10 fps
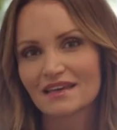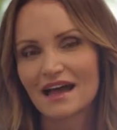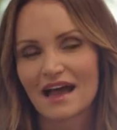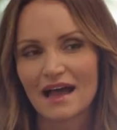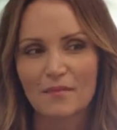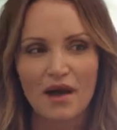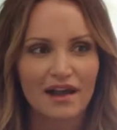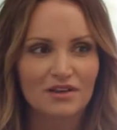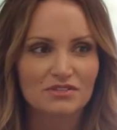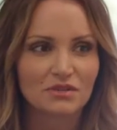
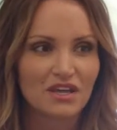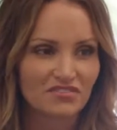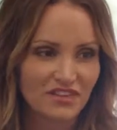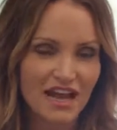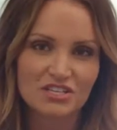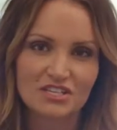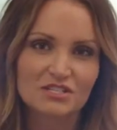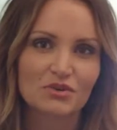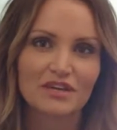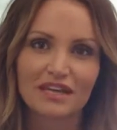I also love fashion,
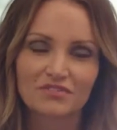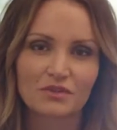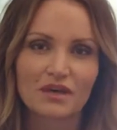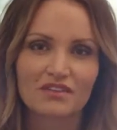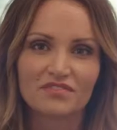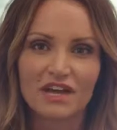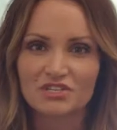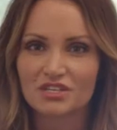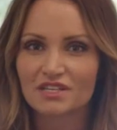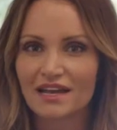so again, if you love
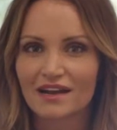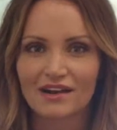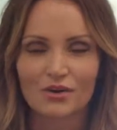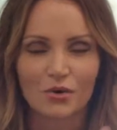fashion, hair,